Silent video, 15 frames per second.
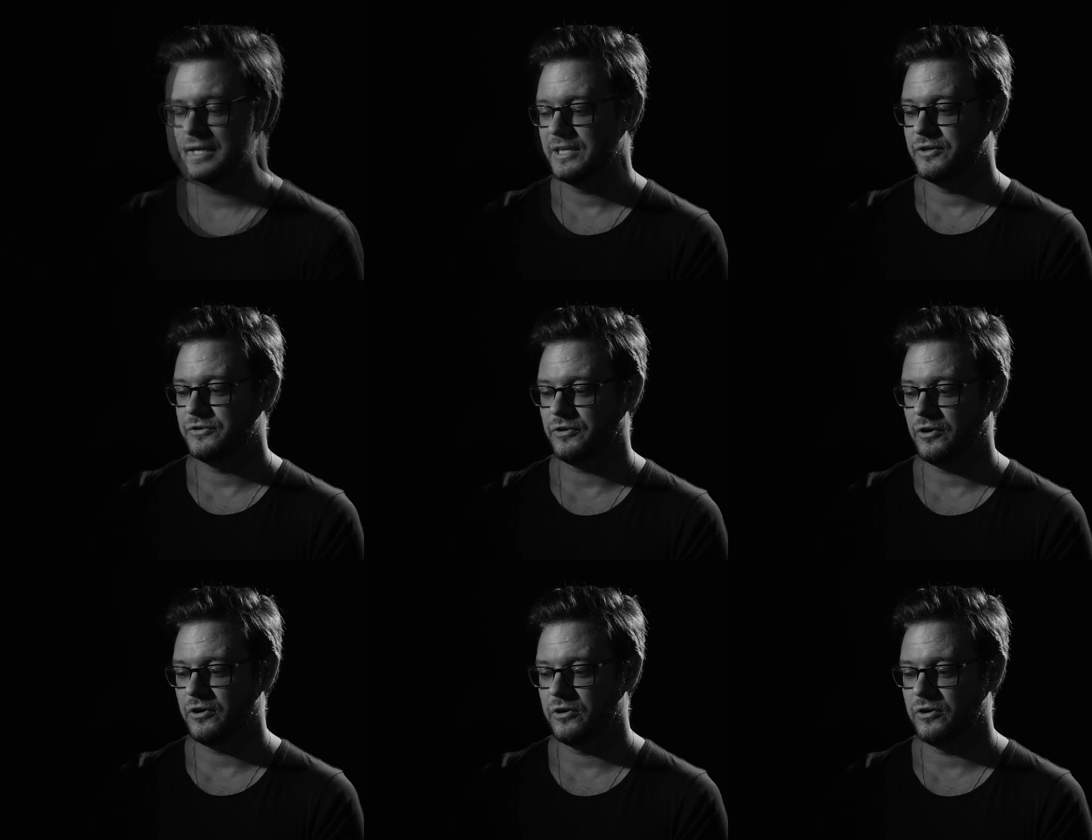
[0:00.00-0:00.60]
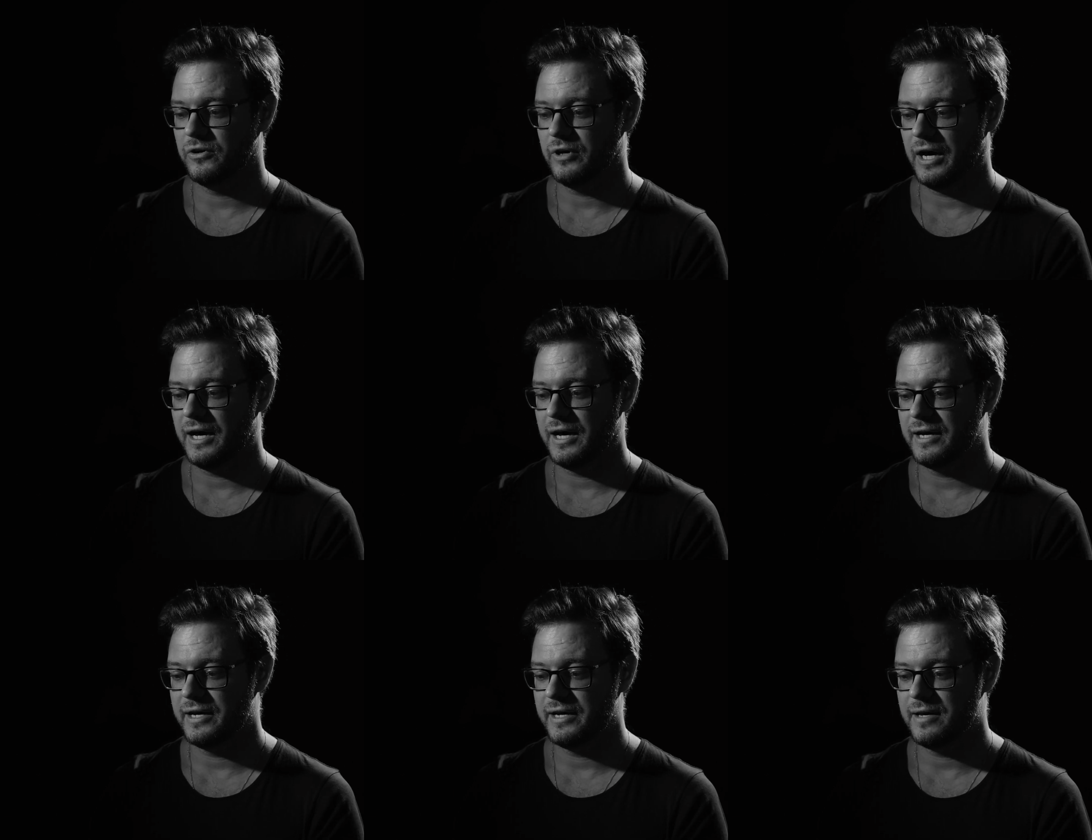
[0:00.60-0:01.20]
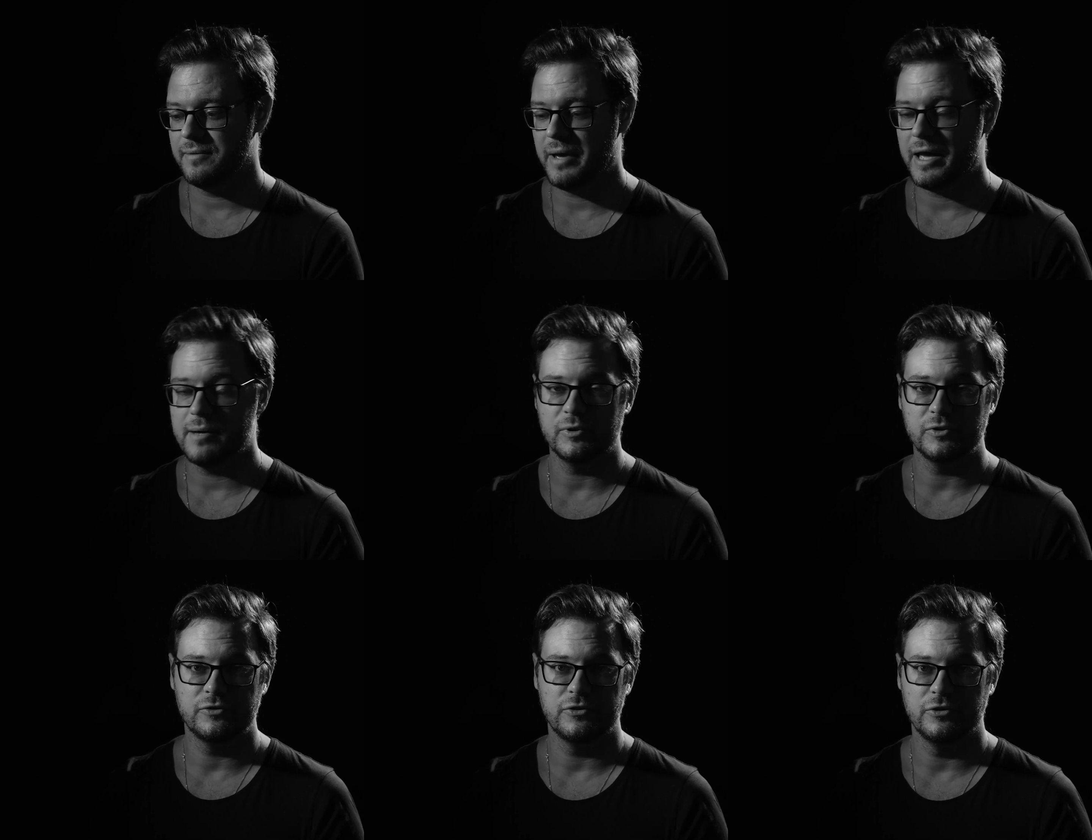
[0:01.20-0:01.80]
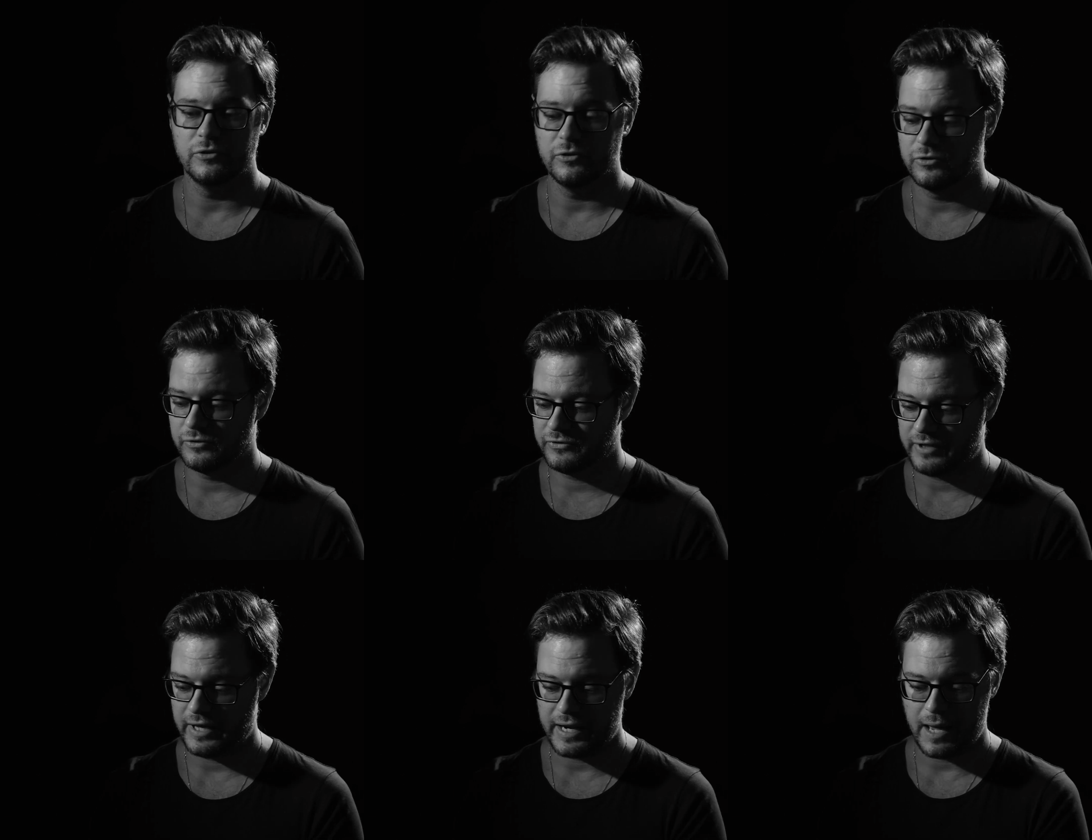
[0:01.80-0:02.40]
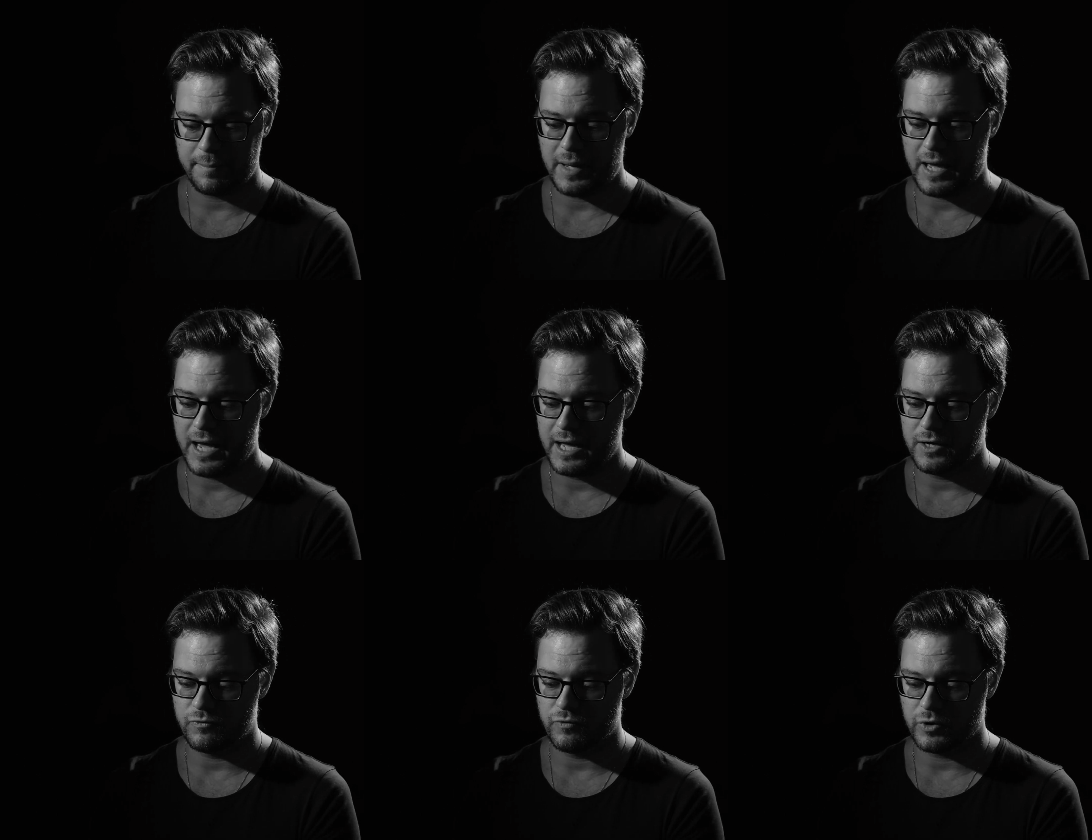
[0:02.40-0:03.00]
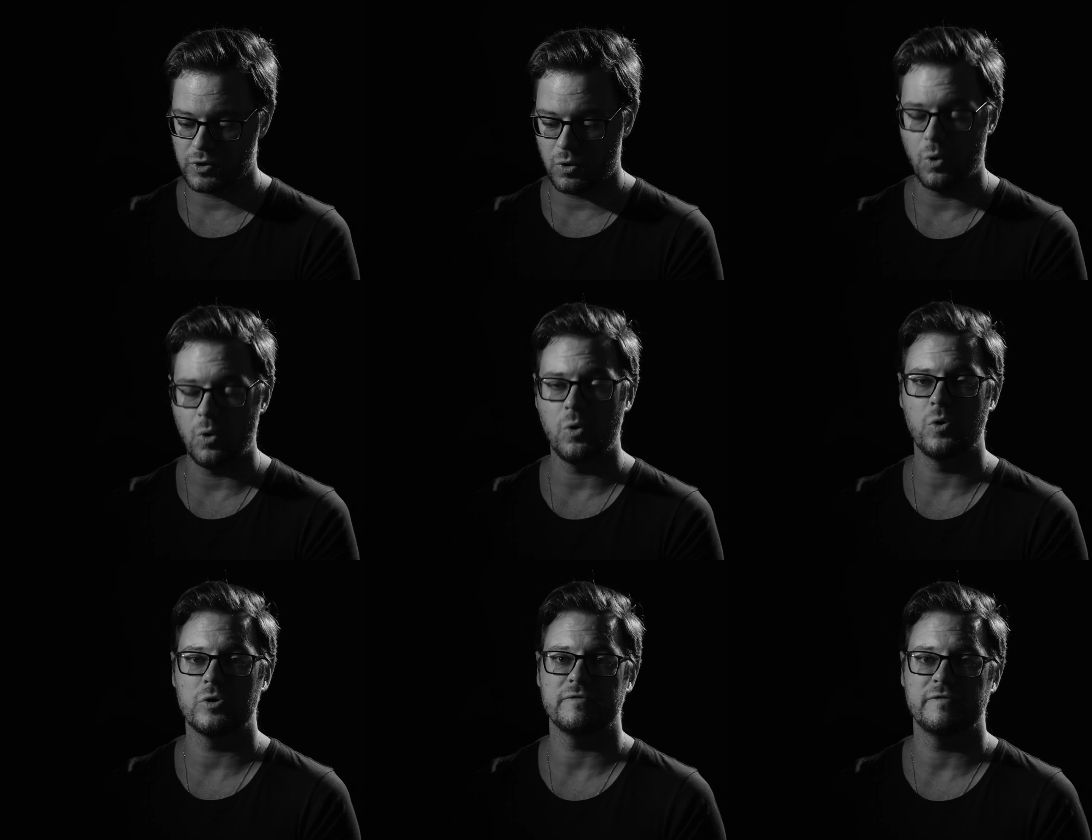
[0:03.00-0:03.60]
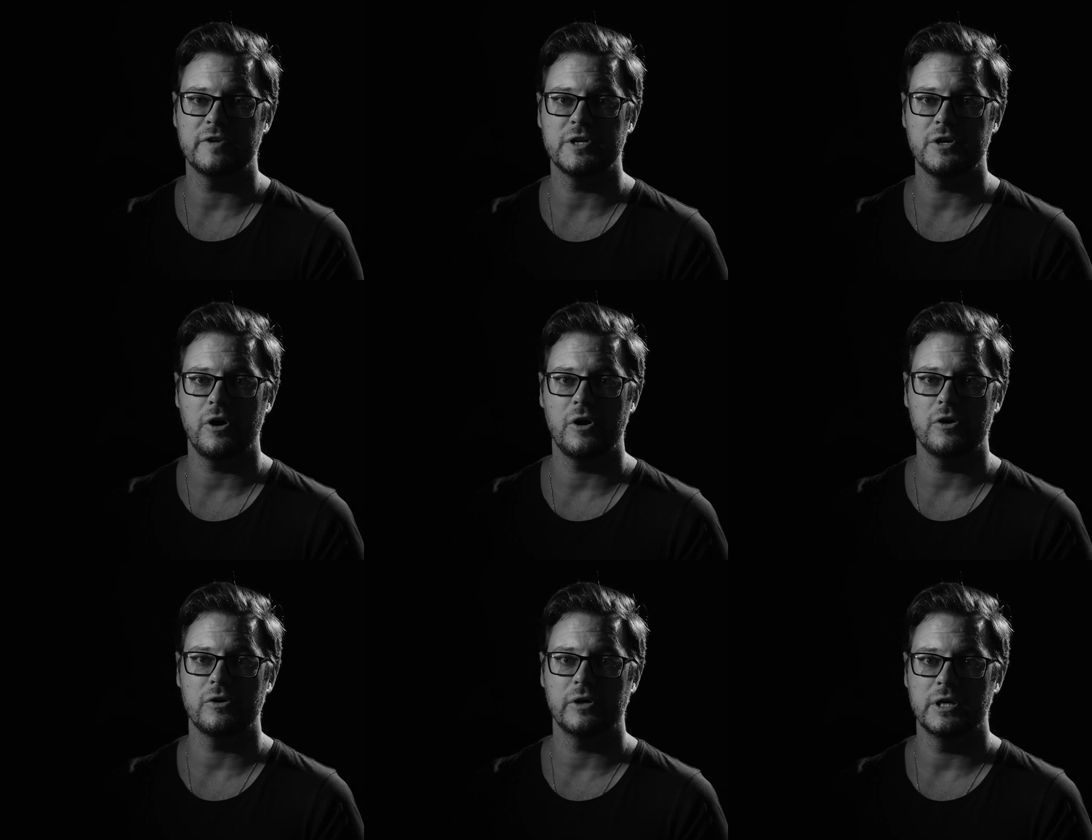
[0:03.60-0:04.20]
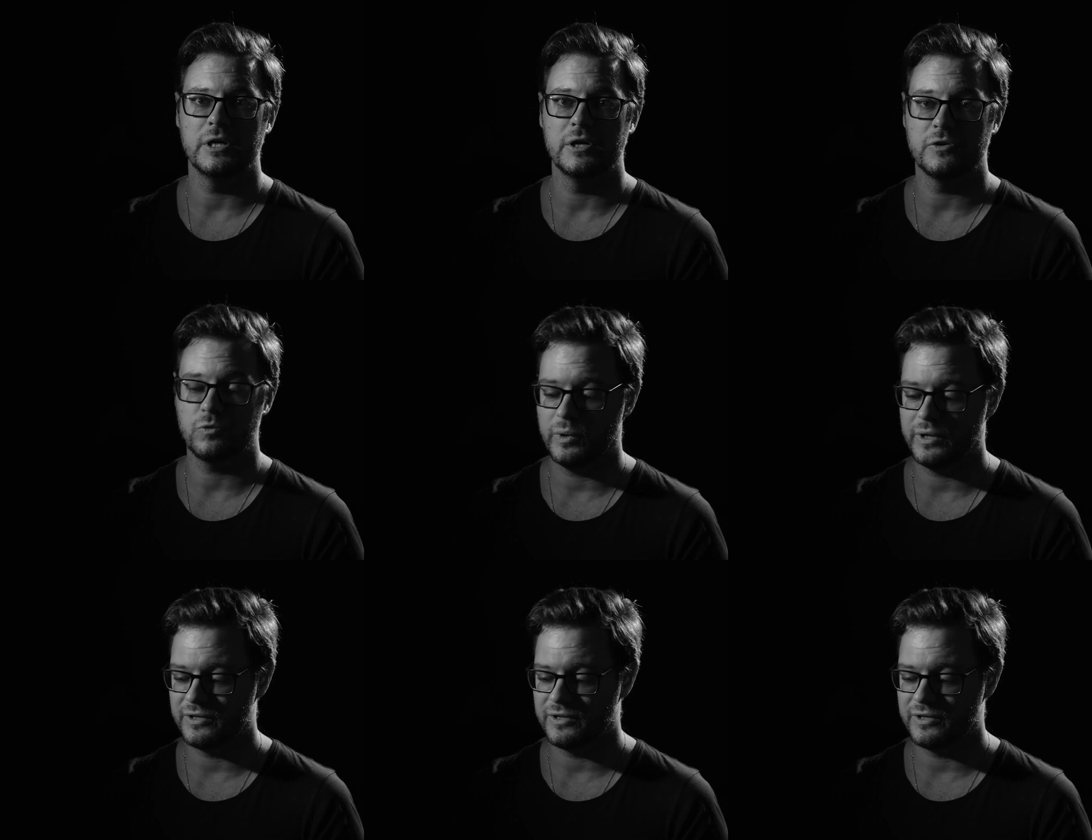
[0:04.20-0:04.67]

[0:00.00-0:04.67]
So I am able to set up and record video as well